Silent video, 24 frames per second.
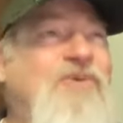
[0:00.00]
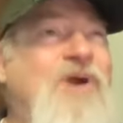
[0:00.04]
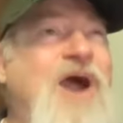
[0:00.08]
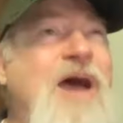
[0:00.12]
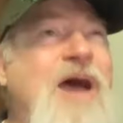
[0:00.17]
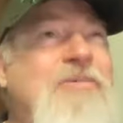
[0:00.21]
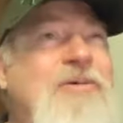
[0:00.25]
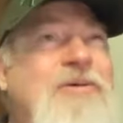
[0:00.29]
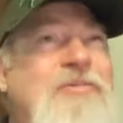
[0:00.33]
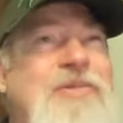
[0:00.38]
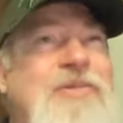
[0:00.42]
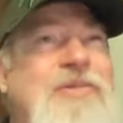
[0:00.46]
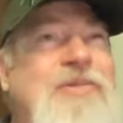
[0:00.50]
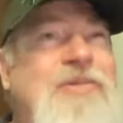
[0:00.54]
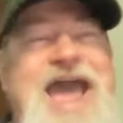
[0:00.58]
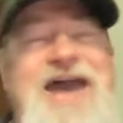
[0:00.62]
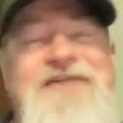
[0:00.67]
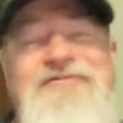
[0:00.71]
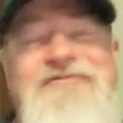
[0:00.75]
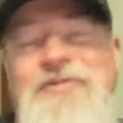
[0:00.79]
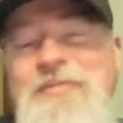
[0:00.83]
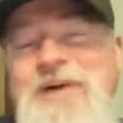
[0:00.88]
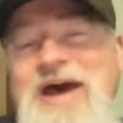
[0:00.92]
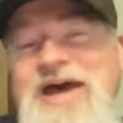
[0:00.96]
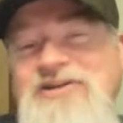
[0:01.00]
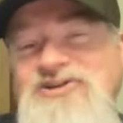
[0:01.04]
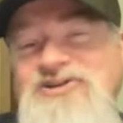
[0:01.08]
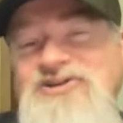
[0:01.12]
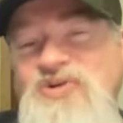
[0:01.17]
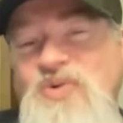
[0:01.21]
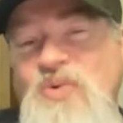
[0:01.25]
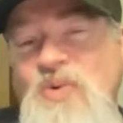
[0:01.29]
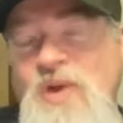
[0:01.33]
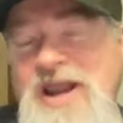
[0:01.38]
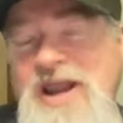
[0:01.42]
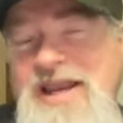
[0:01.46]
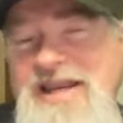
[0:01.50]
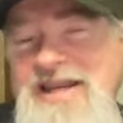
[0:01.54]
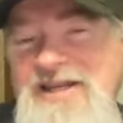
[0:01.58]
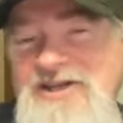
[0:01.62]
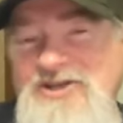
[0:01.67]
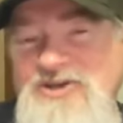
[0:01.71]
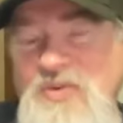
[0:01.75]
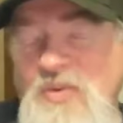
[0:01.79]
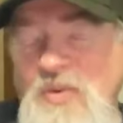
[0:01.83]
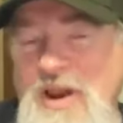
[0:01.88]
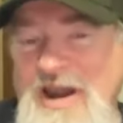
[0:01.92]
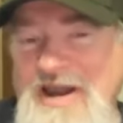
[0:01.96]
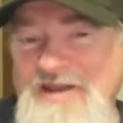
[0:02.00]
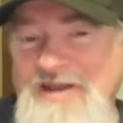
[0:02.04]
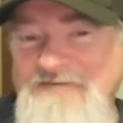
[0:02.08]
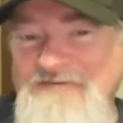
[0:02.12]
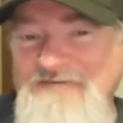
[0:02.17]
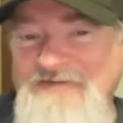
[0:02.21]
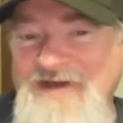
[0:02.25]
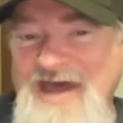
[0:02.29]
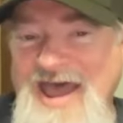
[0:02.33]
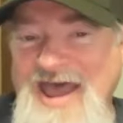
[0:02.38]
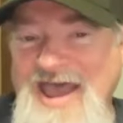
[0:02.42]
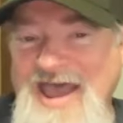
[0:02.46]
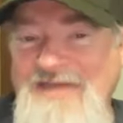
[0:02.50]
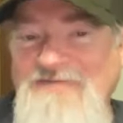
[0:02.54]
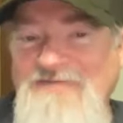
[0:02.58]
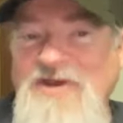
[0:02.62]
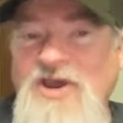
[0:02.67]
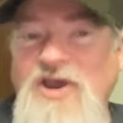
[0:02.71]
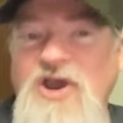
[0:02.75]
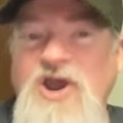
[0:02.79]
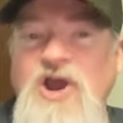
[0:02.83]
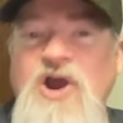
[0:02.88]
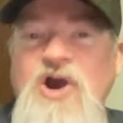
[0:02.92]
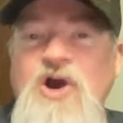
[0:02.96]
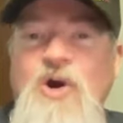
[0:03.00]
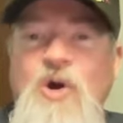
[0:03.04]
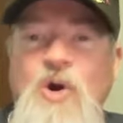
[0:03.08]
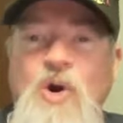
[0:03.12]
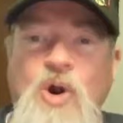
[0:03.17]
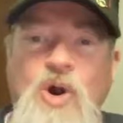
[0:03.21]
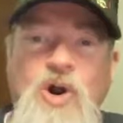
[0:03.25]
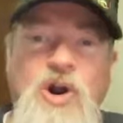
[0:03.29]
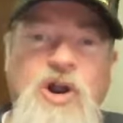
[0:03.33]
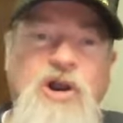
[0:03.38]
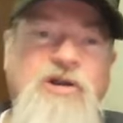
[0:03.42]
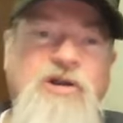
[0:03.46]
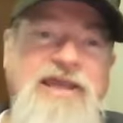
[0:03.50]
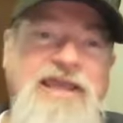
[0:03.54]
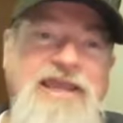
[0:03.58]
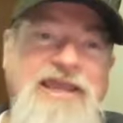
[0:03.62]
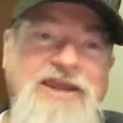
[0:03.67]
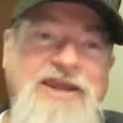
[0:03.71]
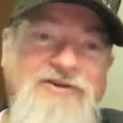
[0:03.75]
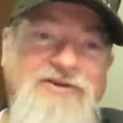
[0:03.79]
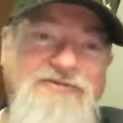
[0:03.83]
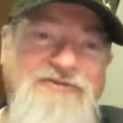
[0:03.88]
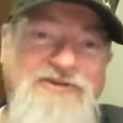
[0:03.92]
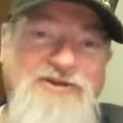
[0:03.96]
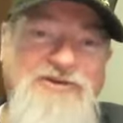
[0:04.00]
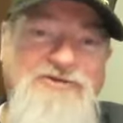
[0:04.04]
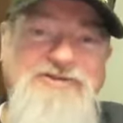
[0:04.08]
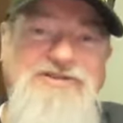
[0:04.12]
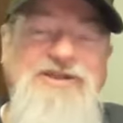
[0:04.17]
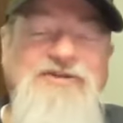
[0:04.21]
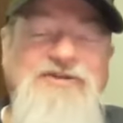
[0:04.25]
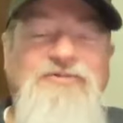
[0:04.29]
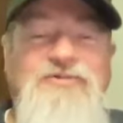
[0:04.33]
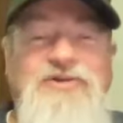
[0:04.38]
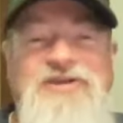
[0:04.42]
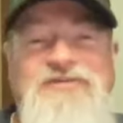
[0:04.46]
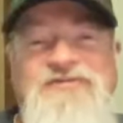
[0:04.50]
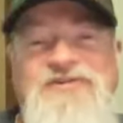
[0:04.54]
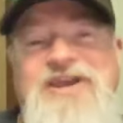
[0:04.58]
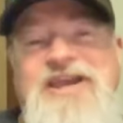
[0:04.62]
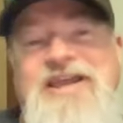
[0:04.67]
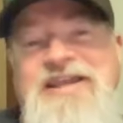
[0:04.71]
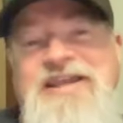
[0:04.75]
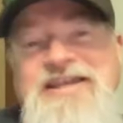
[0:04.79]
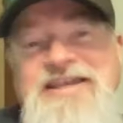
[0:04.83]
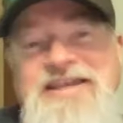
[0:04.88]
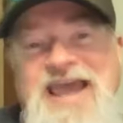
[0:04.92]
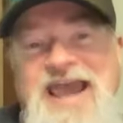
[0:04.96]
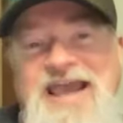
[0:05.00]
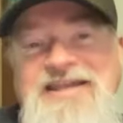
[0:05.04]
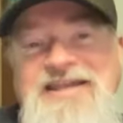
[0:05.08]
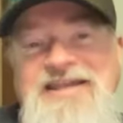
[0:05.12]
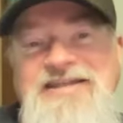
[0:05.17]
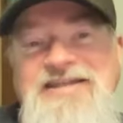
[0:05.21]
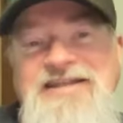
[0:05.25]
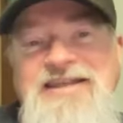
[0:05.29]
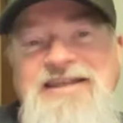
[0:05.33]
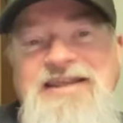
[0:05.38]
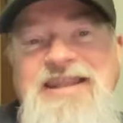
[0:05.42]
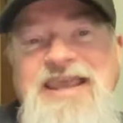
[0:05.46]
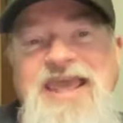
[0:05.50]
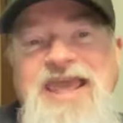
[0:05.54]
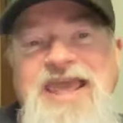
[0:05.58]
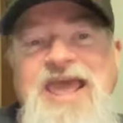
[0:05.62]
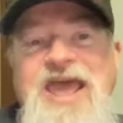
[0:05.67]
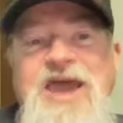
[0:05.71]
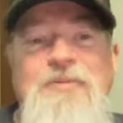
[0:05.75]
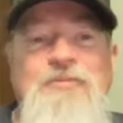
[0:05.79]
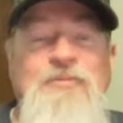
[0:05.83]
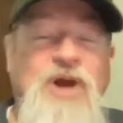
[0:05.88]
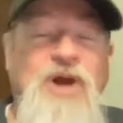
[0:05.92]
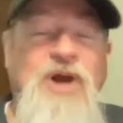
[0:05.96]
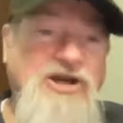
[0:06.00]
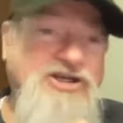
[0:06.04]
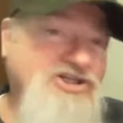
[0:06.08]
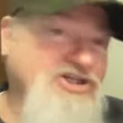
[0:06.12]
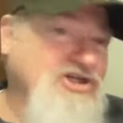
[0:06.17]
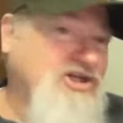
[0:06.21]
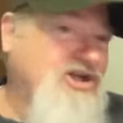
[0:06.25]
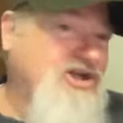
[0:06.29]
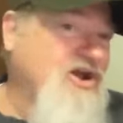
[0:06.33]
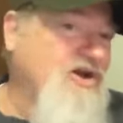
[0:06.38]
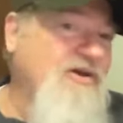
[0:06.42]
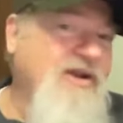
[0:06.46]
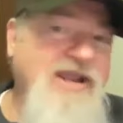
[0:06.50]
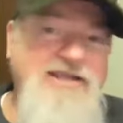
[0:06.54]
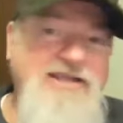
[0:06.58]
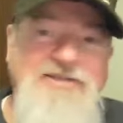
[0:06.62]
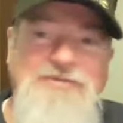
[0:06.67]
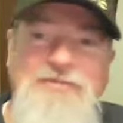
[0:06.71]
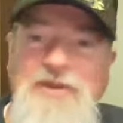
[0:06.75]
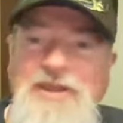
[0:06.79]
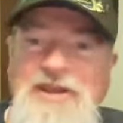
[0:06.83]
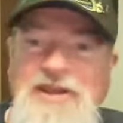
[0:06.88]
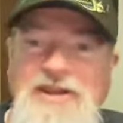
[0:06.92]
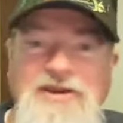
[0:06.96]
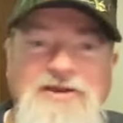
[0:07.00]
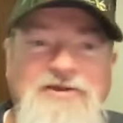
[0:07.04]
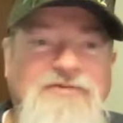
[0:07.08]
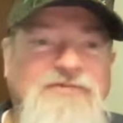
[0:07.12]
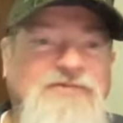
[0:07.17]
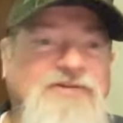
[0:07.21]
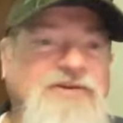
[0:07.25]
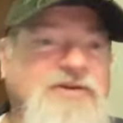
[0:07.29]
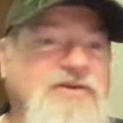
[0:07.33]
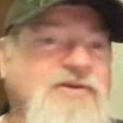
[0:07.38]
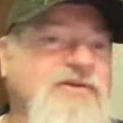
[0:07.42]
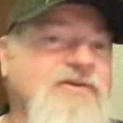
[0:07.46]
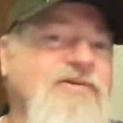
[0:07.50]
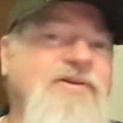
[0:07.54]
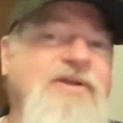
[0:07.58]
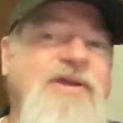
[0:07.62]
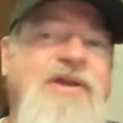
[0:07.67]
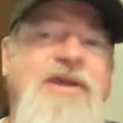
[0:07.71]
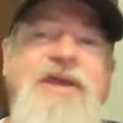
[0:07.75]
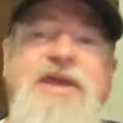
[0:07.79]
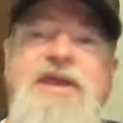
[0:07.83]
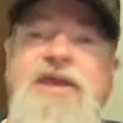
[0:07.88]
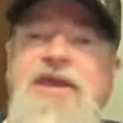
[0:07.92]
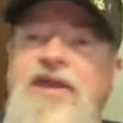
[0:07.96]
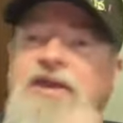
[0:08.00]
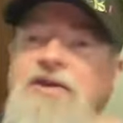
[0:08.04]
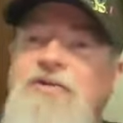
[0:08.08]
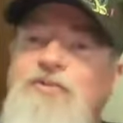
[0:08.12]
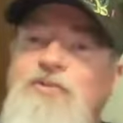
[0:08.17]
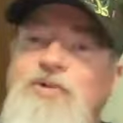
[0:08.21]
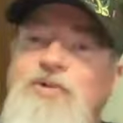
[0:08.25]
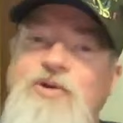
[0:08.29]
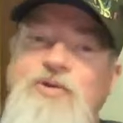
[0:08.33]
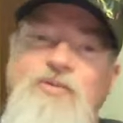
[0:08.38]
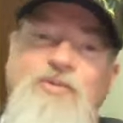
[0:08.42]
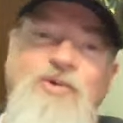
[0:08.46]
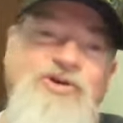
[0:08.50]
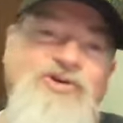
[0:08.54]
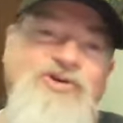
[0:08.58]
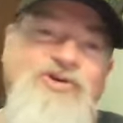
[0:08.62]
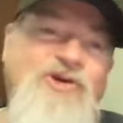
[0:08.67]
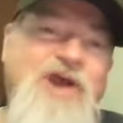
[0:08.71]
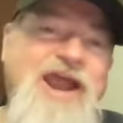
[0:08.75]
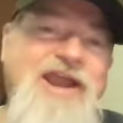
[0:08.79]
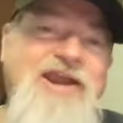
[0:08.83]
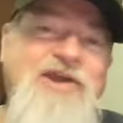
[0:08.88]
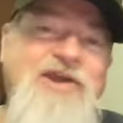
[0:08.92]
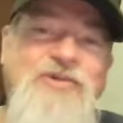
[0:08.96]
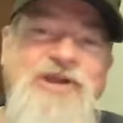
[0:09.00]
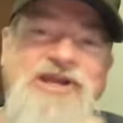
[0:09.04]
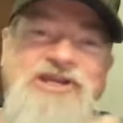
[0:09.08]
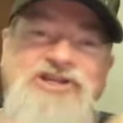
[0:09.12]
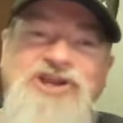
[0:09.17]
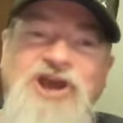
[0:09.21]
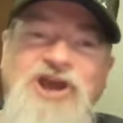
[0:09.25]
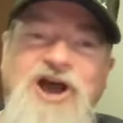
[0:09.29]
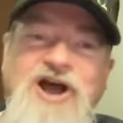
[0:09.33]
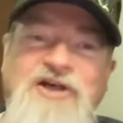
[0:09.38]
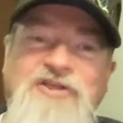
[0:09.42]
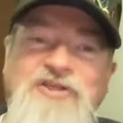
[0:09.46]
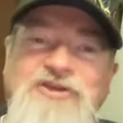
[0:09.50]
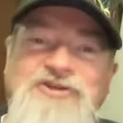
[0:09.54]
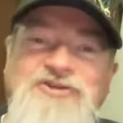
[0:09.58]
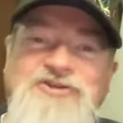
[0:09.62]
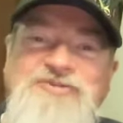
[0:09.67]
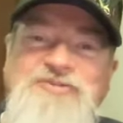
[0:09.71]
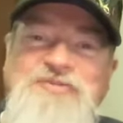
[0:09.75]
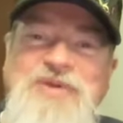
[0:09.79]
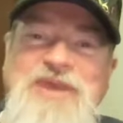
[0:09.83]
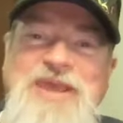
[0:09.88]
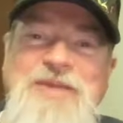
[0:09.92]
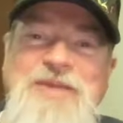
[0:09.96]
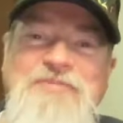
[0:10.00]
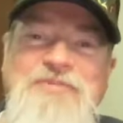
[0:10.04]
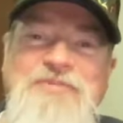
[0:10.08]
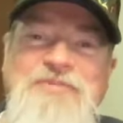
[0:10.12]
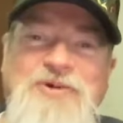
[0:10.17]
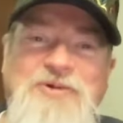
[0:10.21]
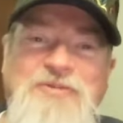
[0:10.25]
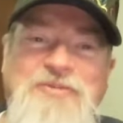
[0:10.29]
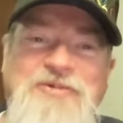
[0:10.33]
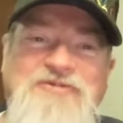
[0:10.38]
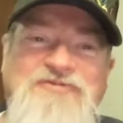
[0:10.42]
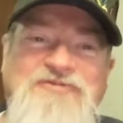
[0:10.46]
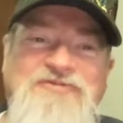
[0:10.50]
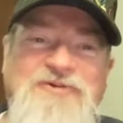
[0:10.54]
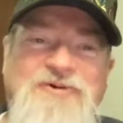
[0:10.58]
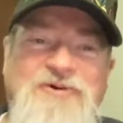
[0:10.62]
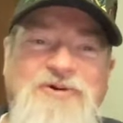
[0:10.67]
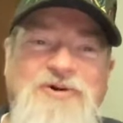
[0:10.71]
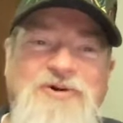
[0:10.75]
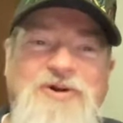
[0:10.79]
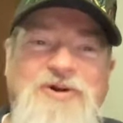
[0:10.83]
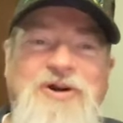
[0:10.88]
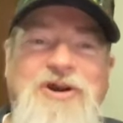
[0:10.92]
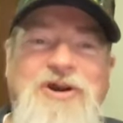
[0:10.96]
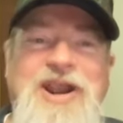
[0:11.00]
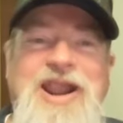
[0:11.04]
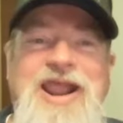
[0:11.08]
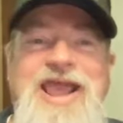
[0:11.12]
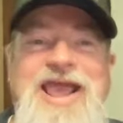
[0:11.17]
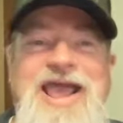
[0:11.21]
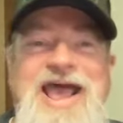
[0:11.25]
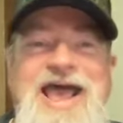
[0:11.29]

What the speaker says: probably have about 20 to 25 oral interviews that we've conducted. Marcia Koenig's been interviewed. We're trying to reach all those people before